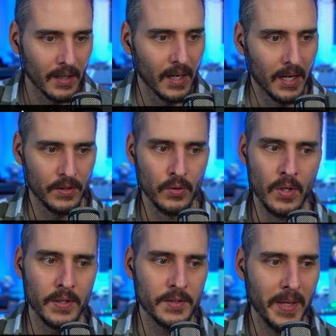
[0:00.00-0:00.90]
uh, you
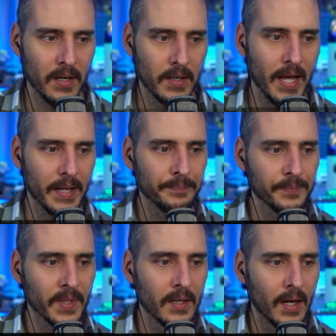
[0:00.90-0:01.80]
know this better than I.
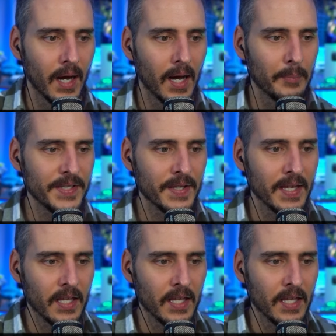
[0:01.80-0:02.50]
Uh, Pizza Geek,